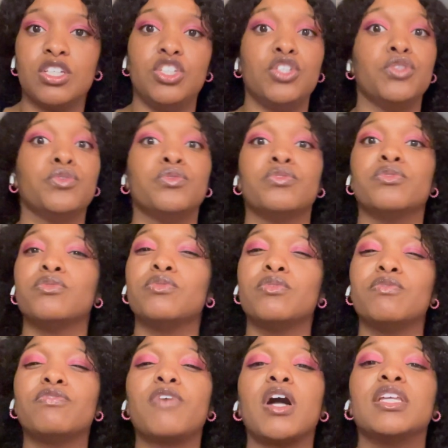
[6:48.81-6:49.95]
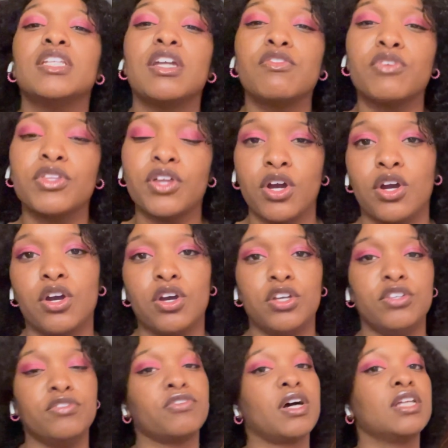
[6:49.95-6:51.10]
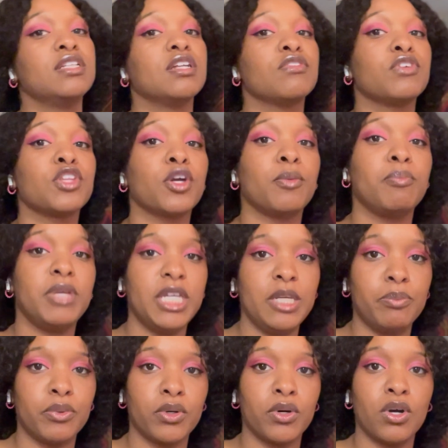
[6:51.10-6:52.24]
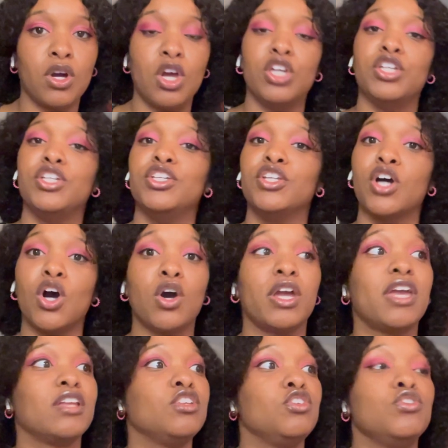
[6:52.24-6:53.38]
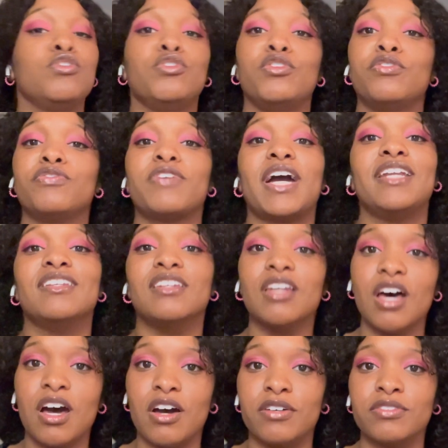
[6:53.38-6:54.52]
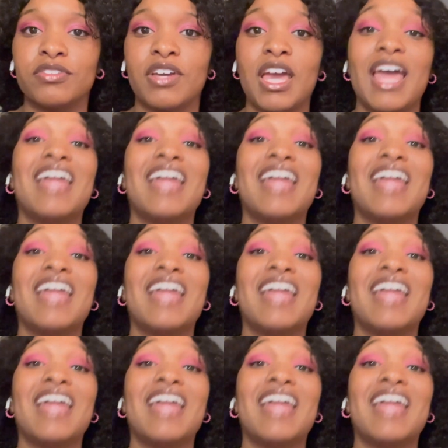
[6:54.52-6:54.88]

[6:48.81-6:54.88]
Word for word: You fall in love with her, you fall in love with her people, you know, and you find love.